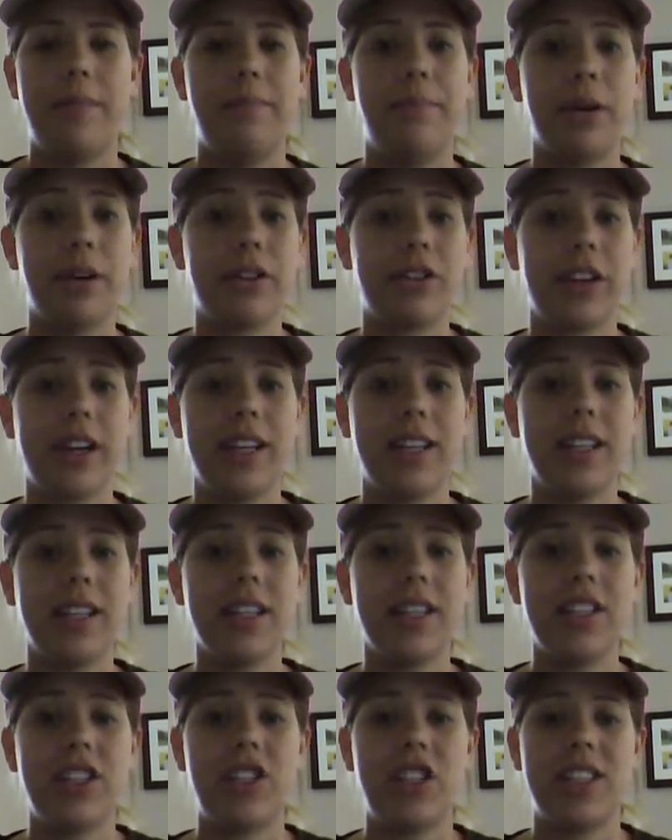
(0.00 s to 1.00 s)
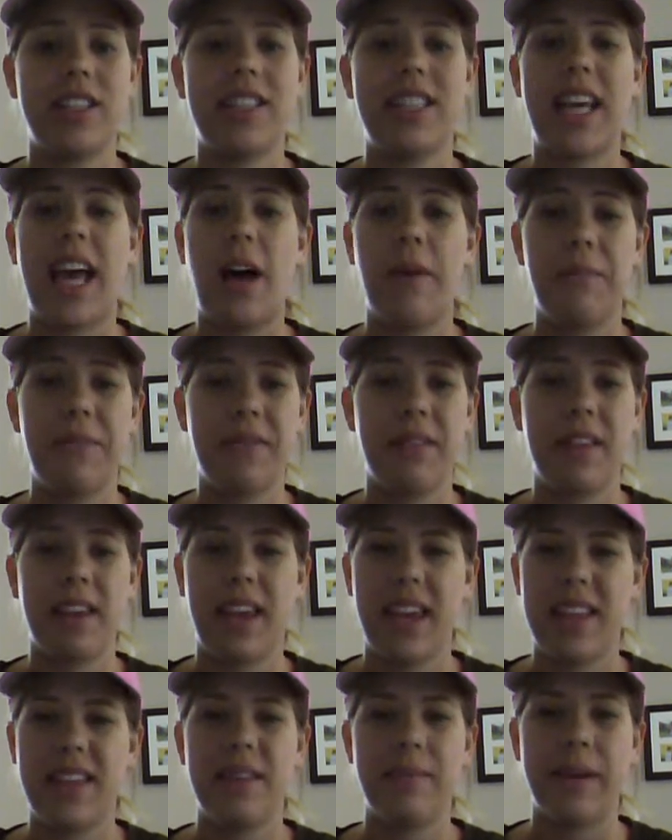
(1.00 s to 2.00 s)
book trailers, just to help
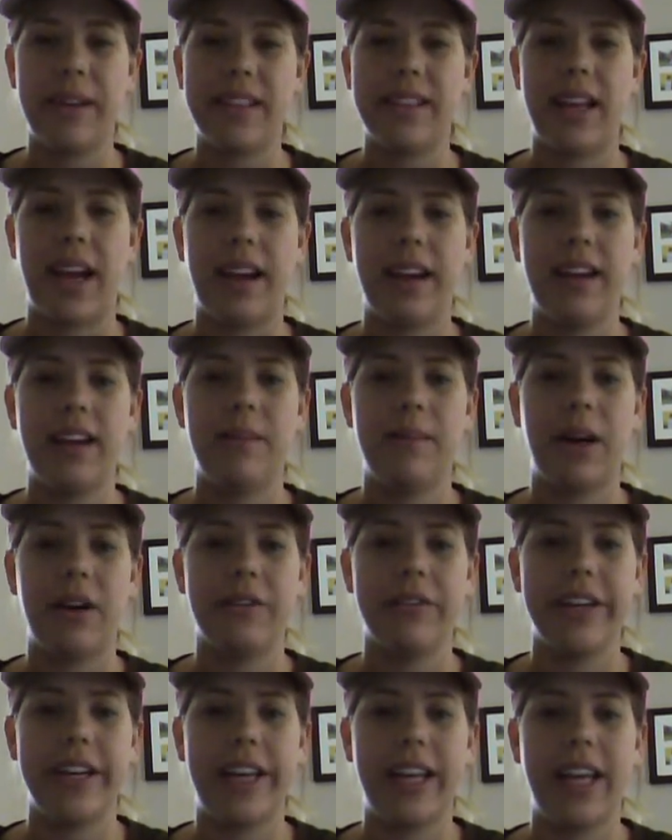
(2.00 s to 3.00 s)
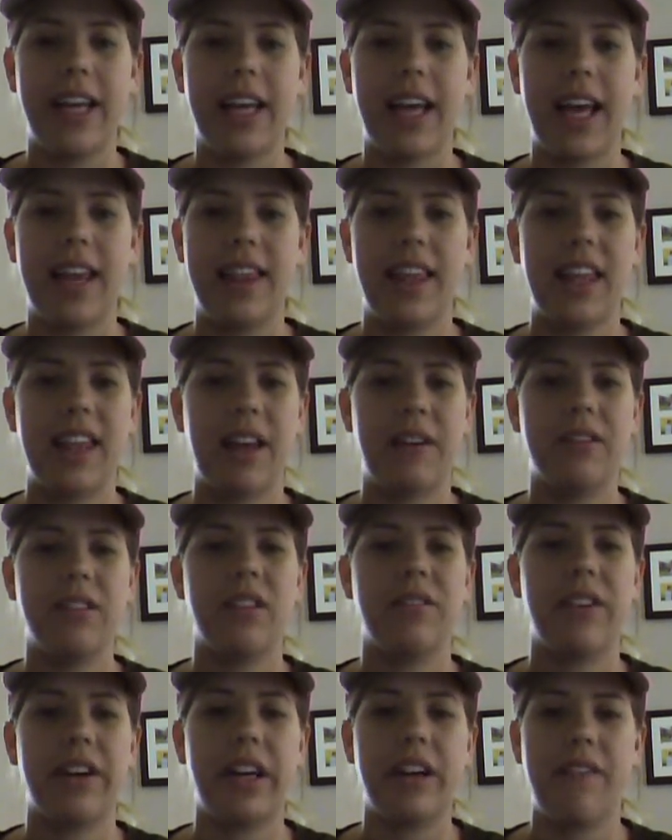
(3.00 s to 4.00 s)
get them excited about reading. I think that was
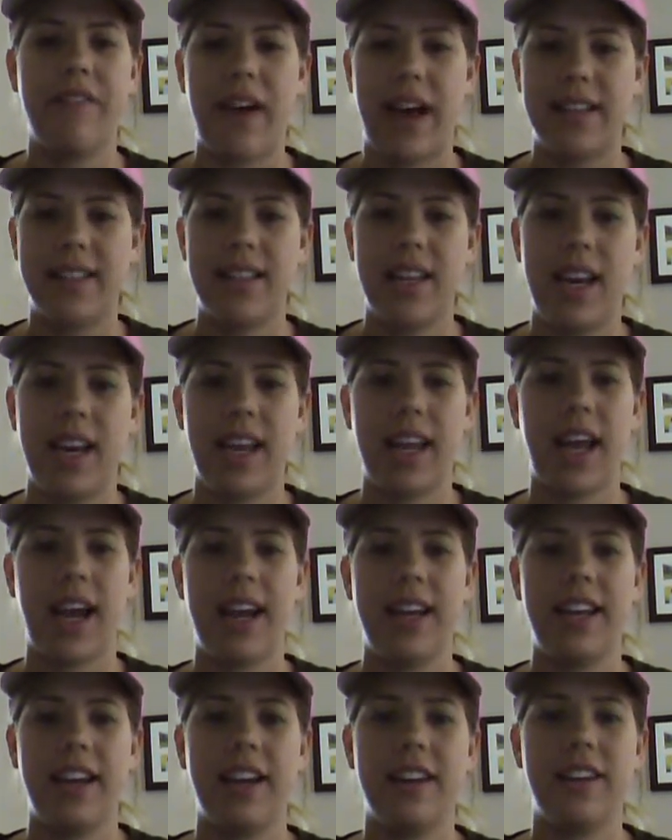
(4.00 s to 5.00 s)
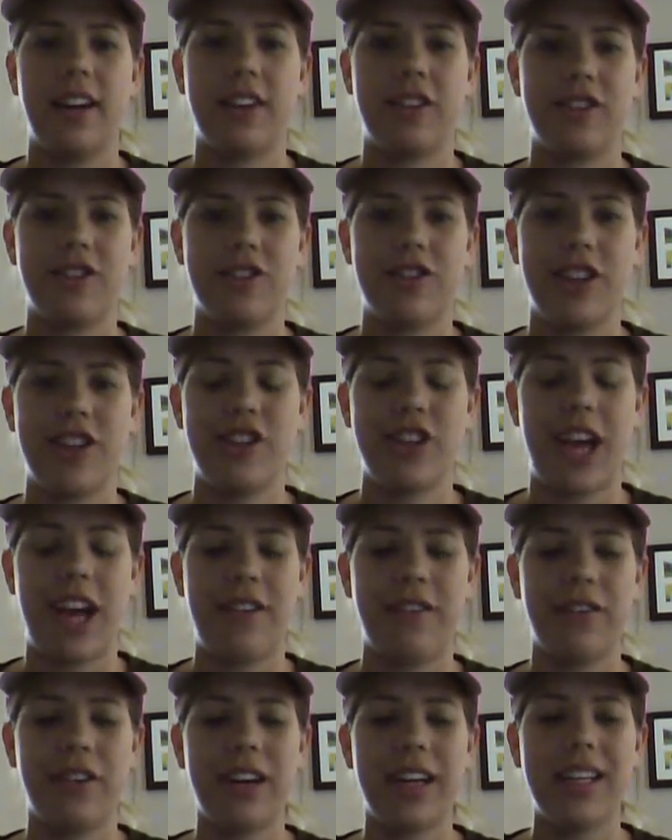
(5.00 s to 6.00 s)
a very fascinating idea Dr. Strange
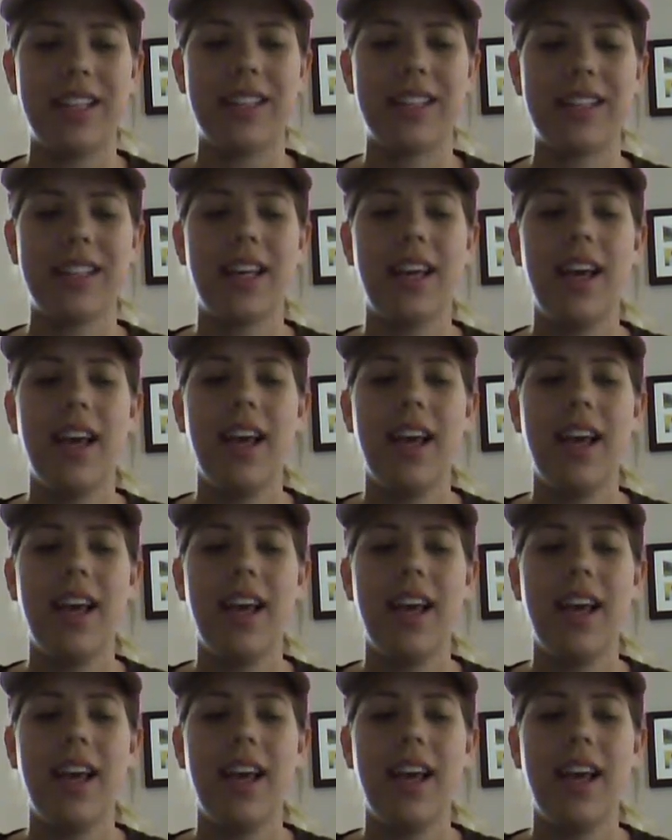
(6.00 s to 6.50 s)
had for us.